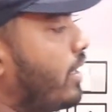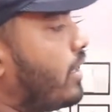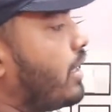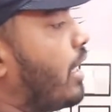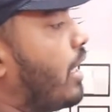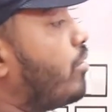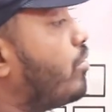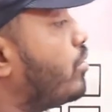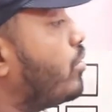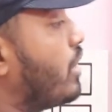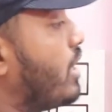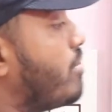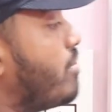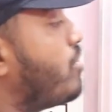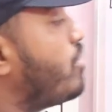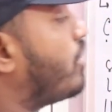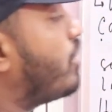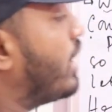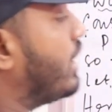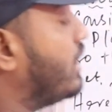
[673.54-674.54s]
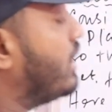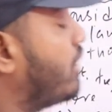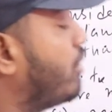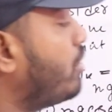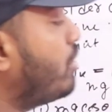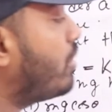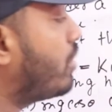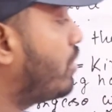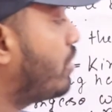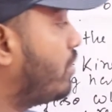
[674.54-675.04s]
Now we have to find
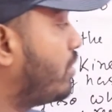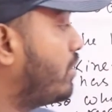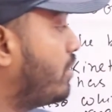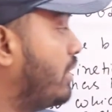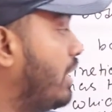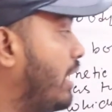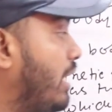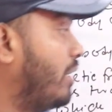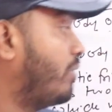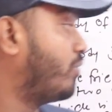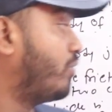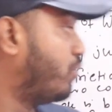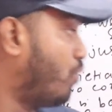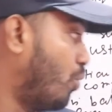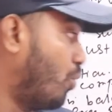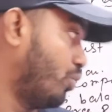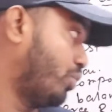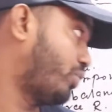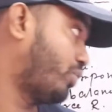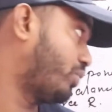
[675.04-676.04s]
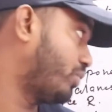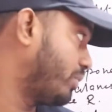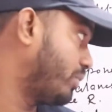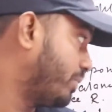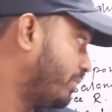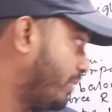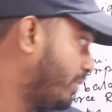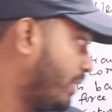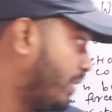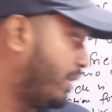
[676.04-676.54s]
out the force.
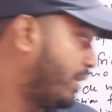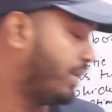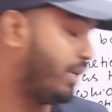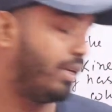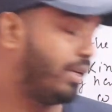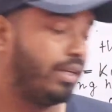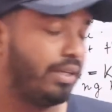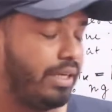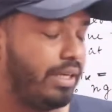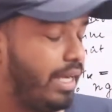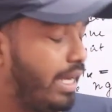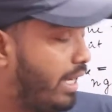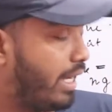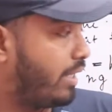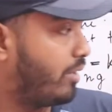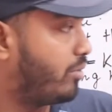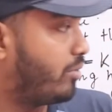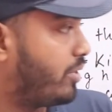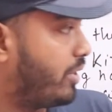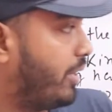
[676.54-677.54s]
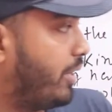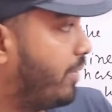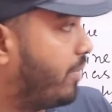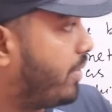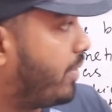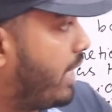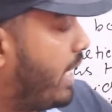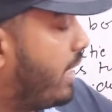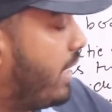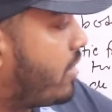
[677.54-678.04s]
Here you see
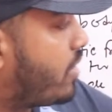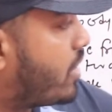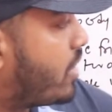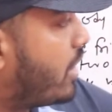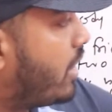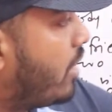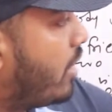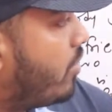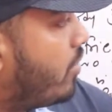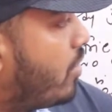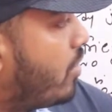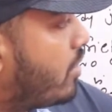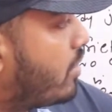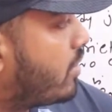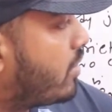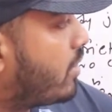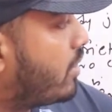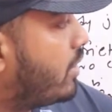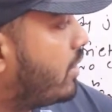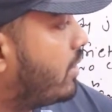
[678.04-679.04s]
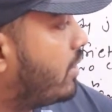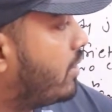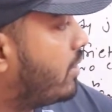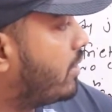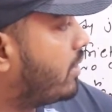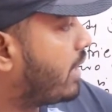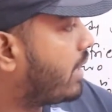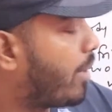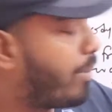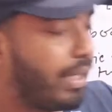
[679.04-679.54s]
external force
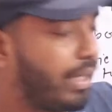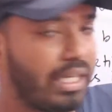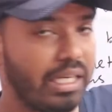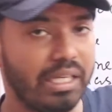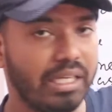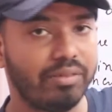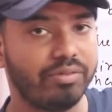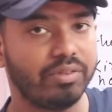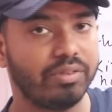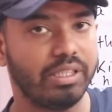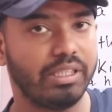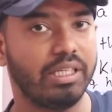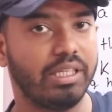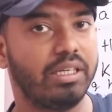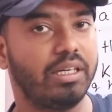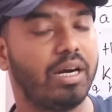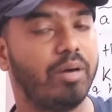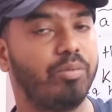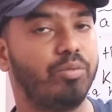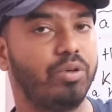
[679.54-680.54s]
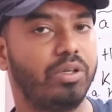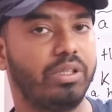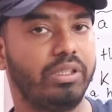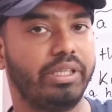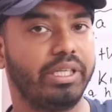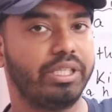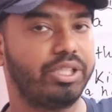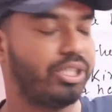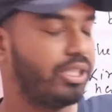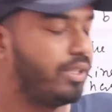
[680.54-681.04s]
capital F in the upward
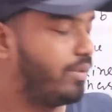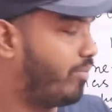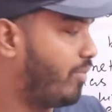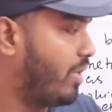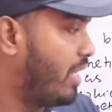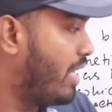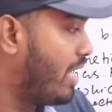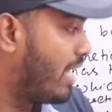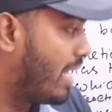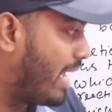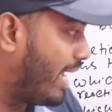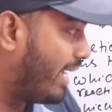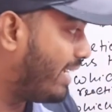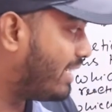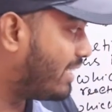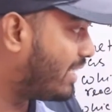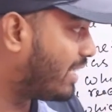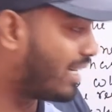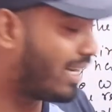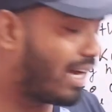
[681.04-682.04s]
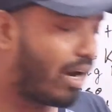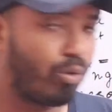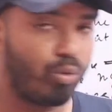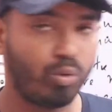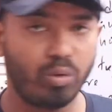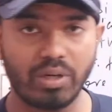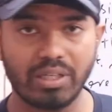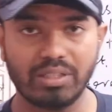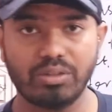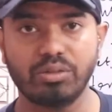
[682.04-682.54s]
direction, and in the
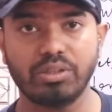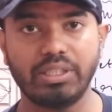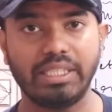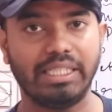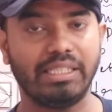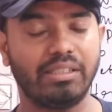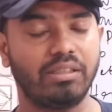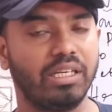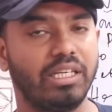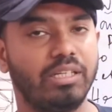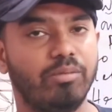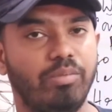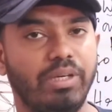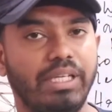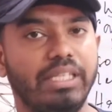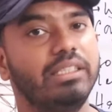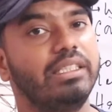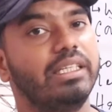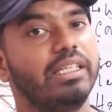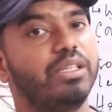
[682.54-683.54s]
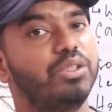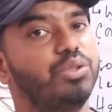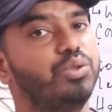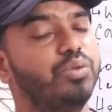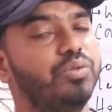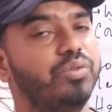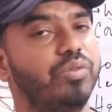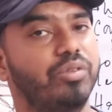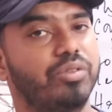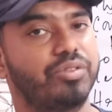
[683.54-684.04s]
downward to the inclined plane there are
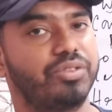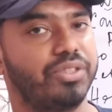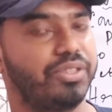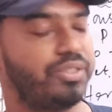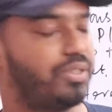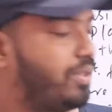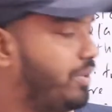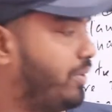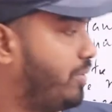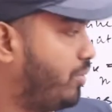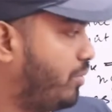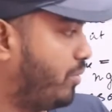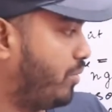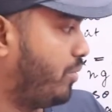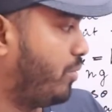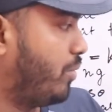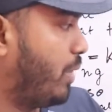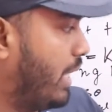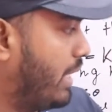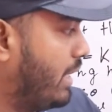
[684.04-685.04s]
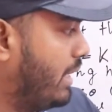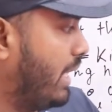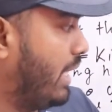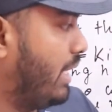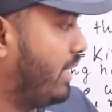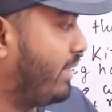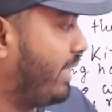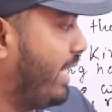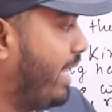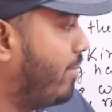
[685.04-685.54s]
two forces. One
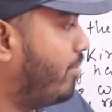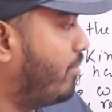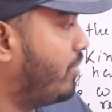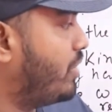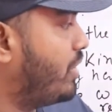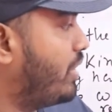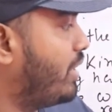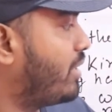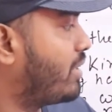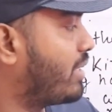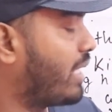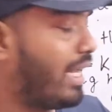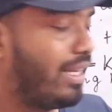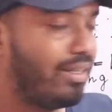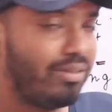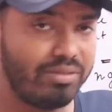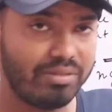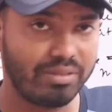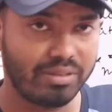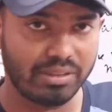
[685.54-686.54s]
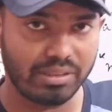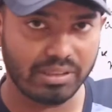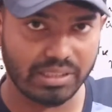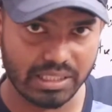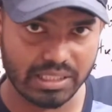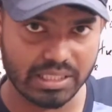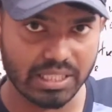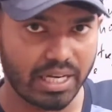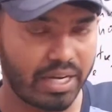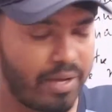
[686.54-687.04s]
that is mg sin
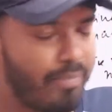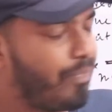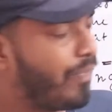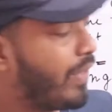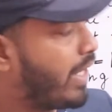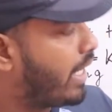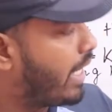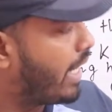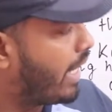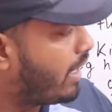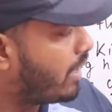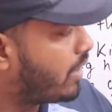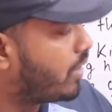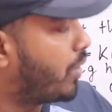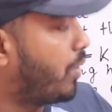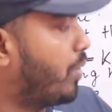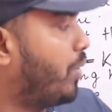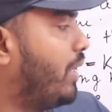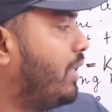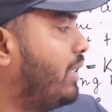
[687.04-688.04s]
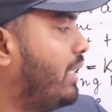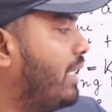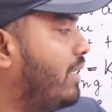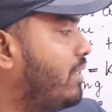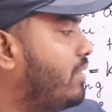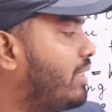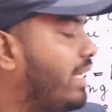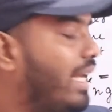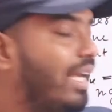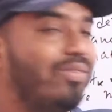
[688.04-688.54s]
theta, another one that
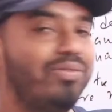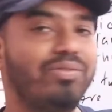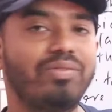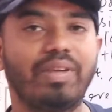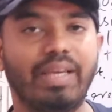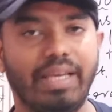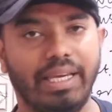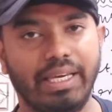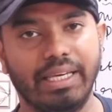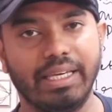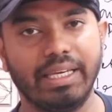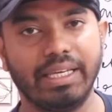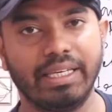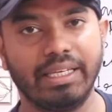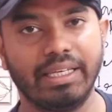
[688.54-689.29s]
is Fk.